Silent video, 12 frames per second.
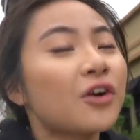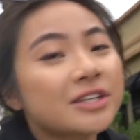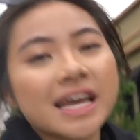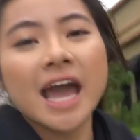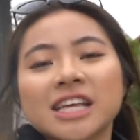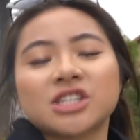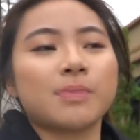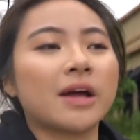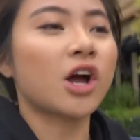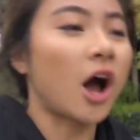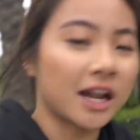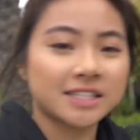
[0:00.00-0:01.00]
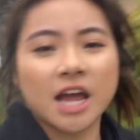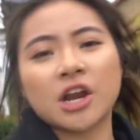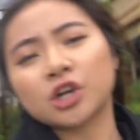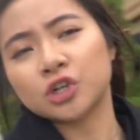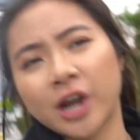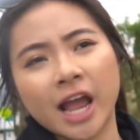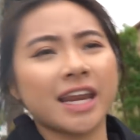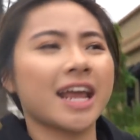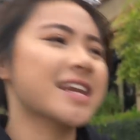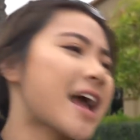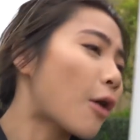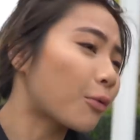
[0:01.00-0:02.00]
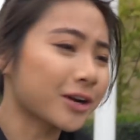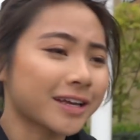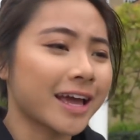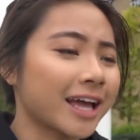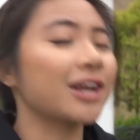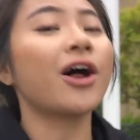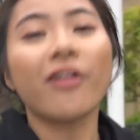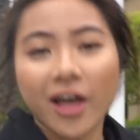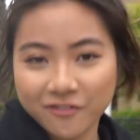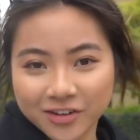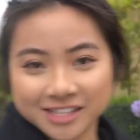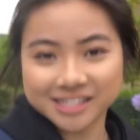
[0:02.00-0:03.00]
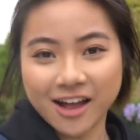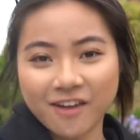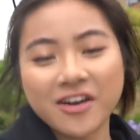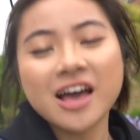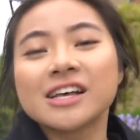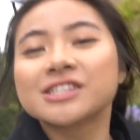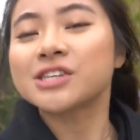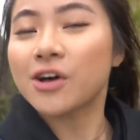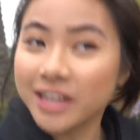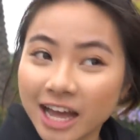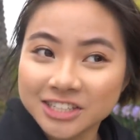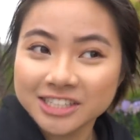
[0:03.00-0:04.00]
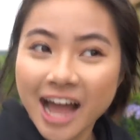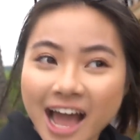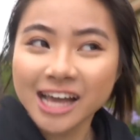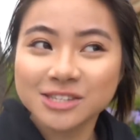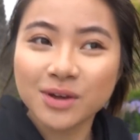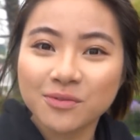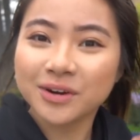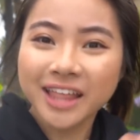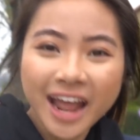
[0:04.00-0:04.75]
full days, just like content creating, networking, and all that fun stuff. So I'll catch you guys when we're